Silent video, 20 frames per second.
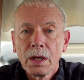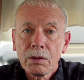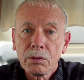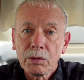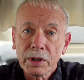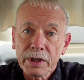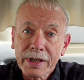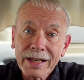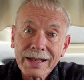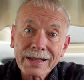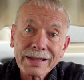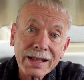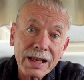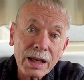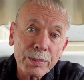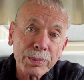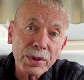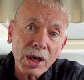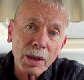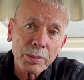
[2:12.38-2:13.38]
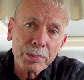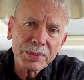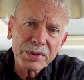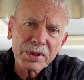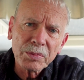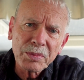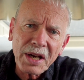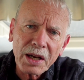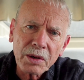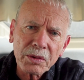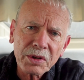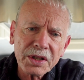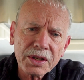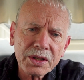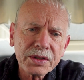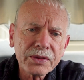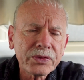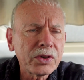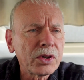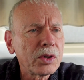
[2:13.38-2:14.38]
The next step up in
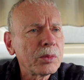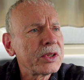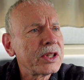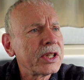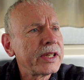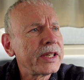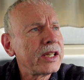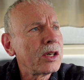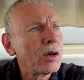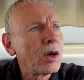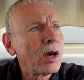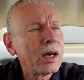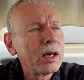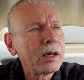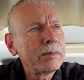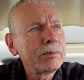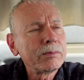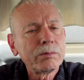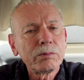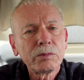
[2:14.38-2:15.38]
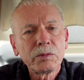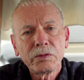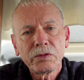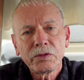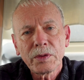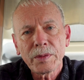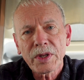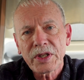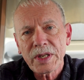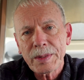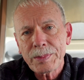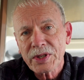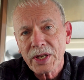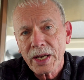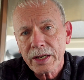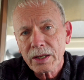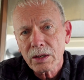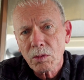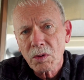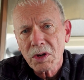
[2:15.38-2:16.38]
batteries from the deep
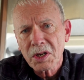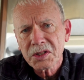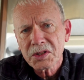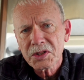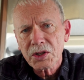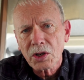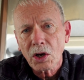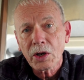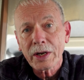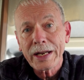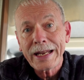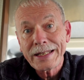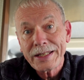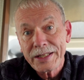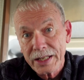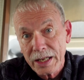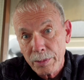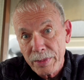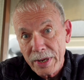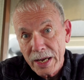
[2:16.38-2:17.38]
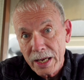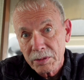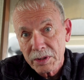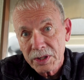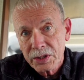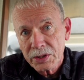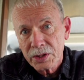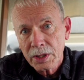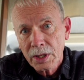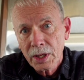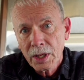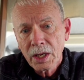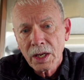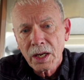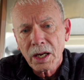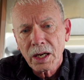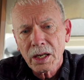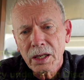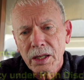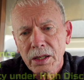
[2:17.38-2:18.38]
cycle ones are AGM batteries.
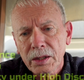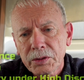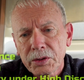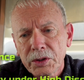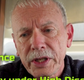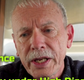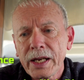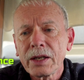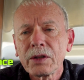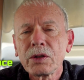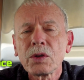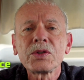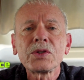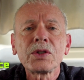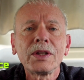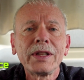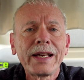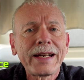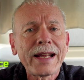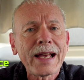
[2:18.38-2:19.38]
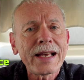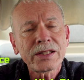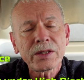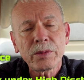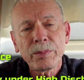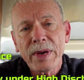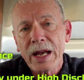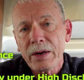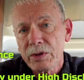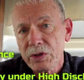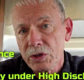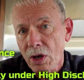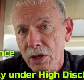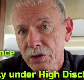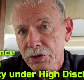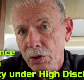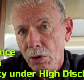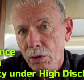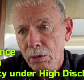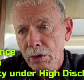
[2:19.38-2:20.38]
Those are lead acid batteries
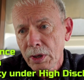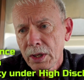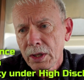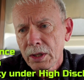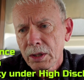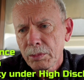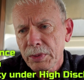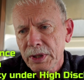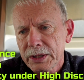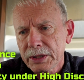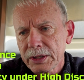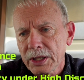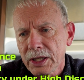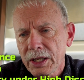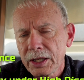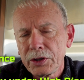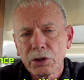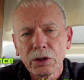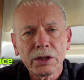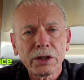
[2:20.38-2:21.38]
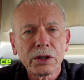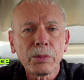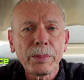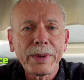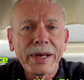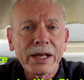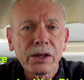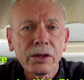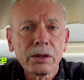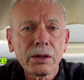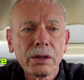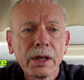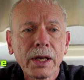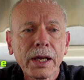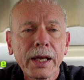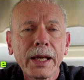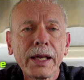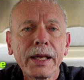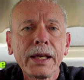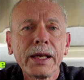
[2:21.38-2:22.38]
also, but they're a little better,
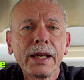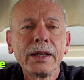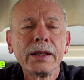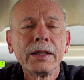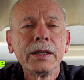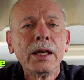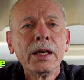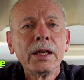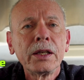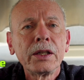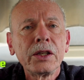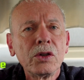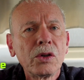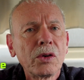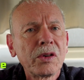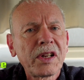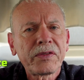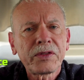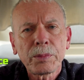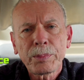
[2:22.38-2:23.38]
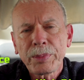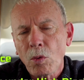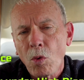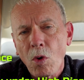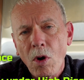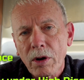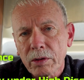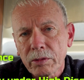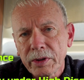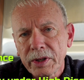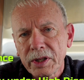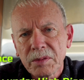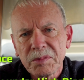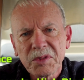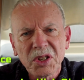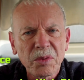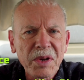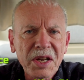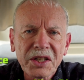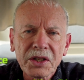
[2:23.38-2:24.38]
and you don't have to put water in them.
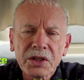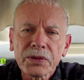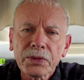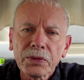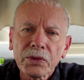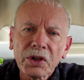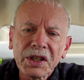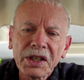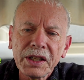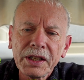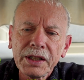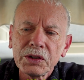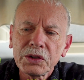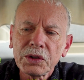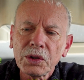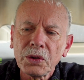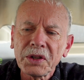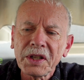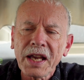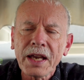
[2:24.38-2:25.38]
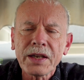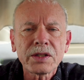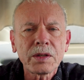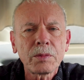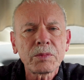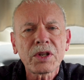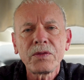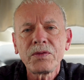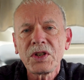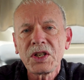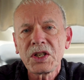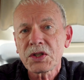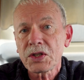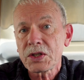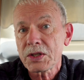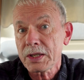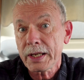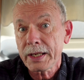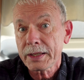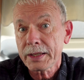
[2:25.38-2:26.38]
They're maintenance-free, so it has some
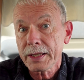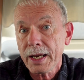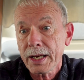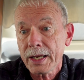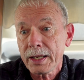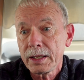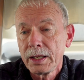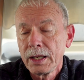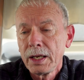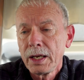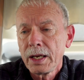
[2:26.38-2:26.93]
conveniences like that.